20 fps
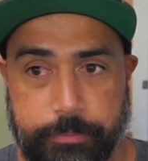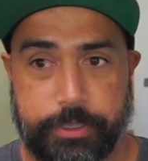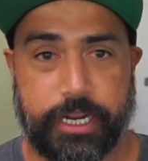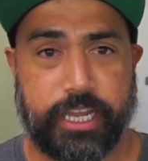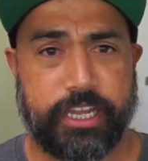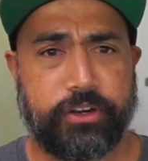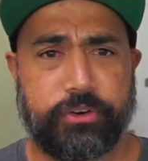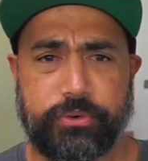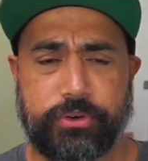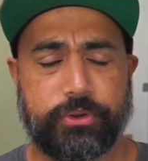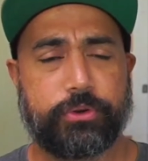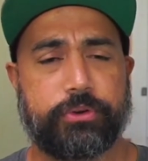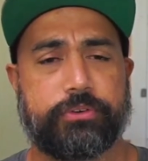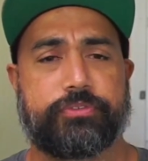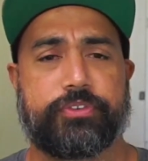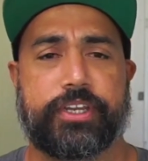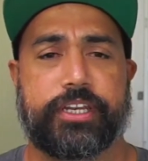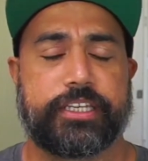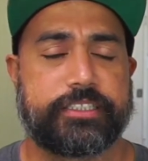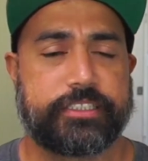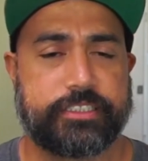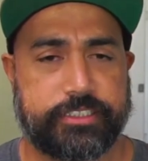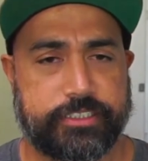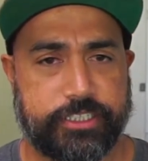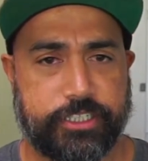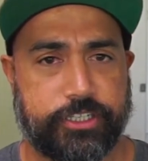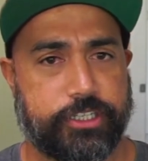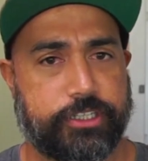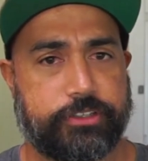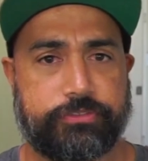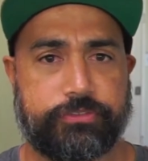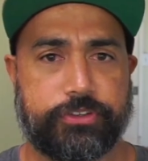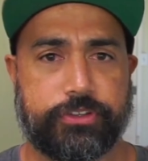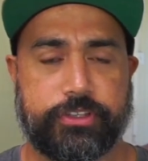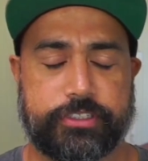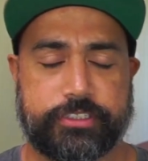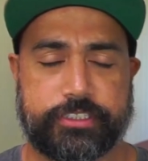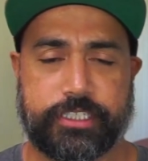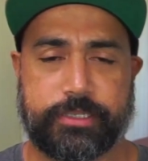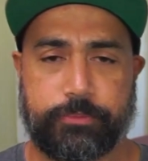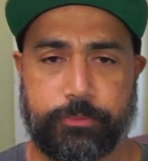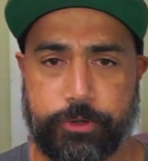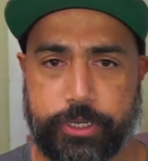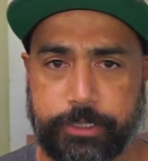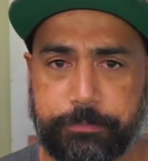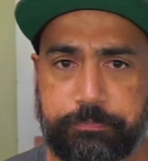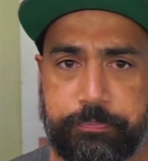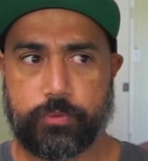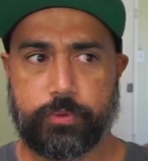But I don't know if I necessarily feel the same way.